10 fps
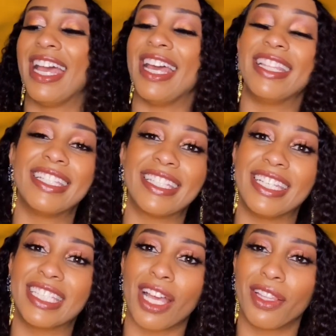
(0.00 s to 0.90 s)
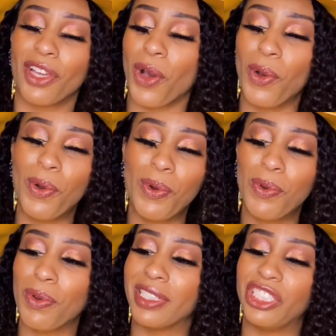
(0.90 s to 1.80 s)
and this is the
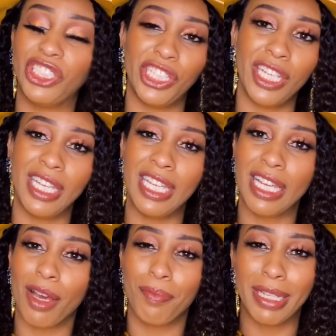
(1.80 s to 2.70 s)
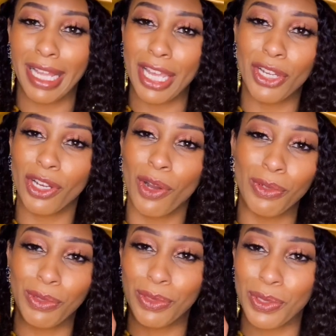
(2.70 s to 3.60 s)
old G player on
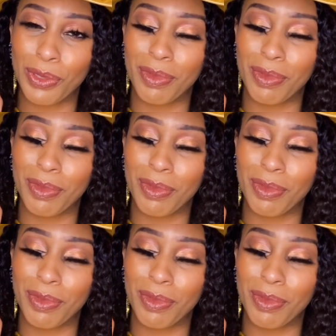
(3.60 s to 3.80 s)
YouTube.